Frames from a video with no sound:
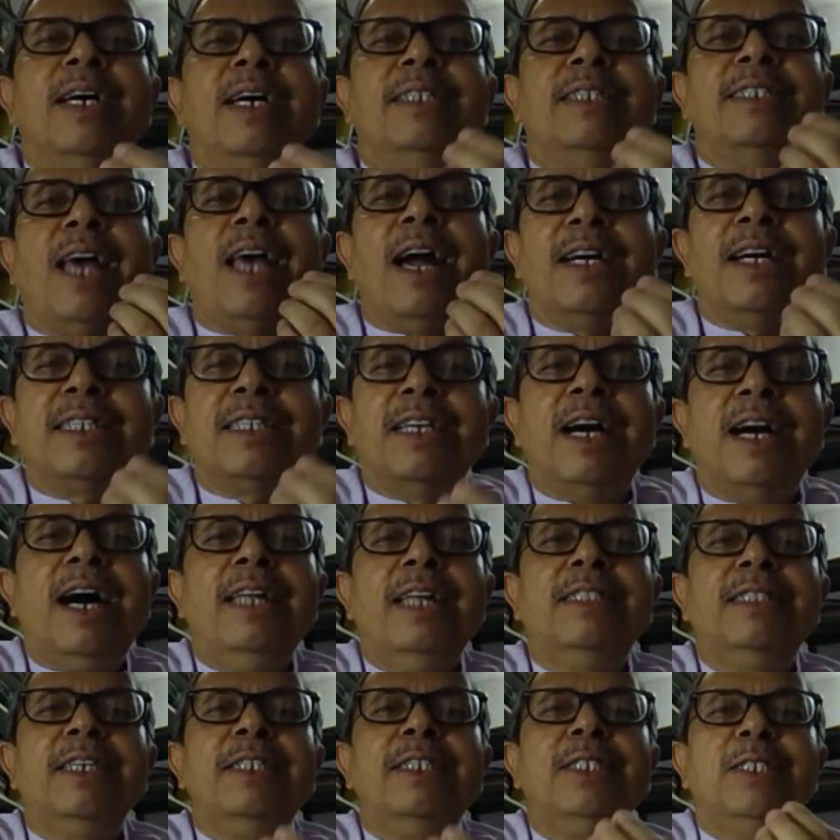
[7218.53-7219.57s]

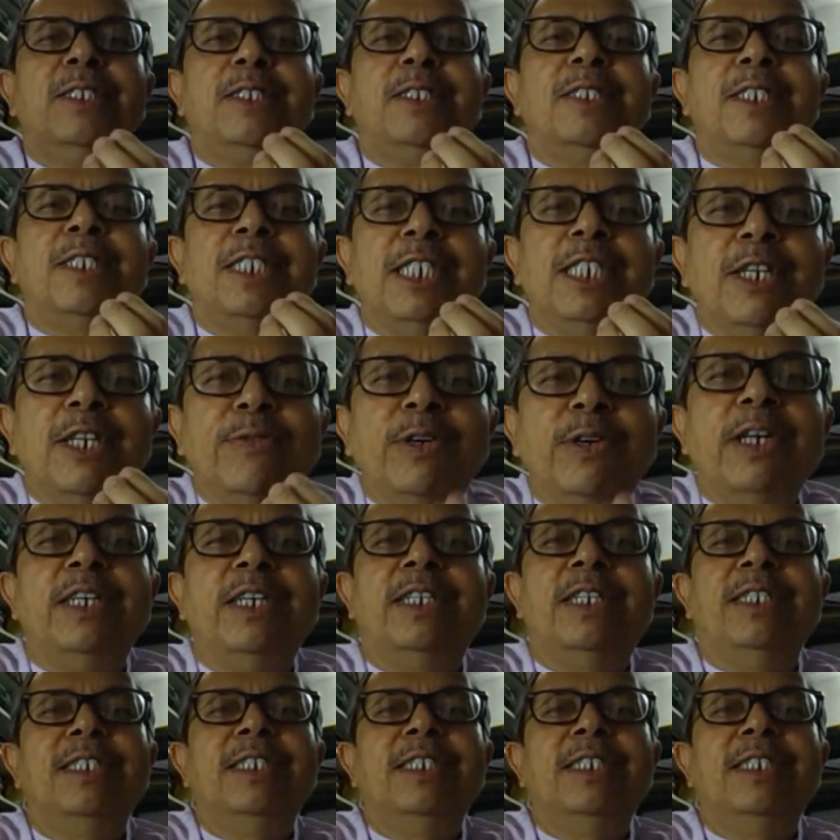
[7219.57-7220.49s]
Sakshat Shiva